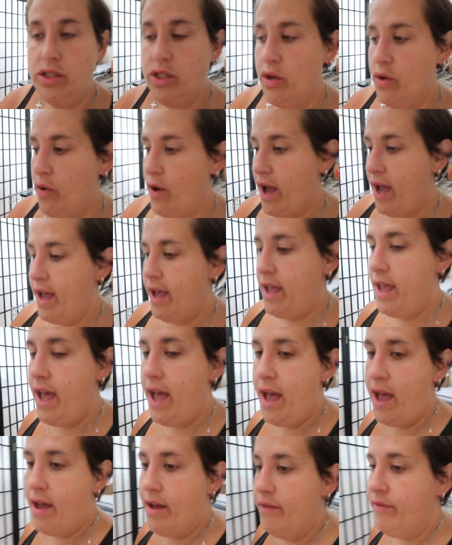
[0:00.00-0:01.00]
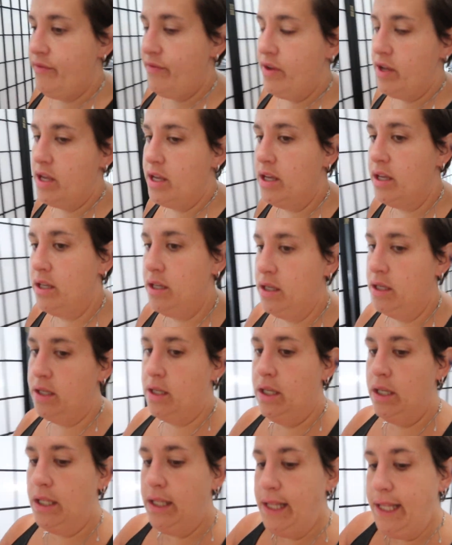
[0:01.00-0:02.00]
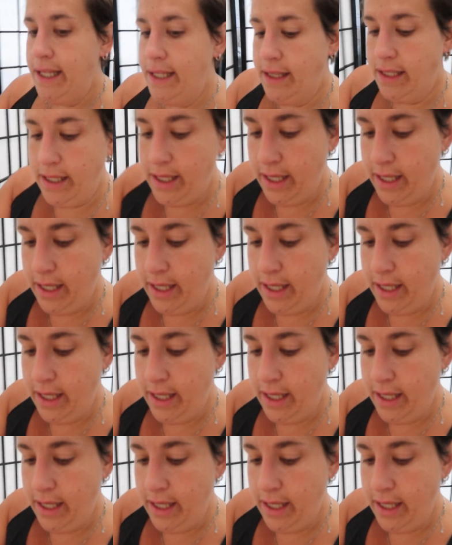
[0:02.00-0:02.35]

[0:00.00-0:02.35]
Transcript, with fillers: So I have clean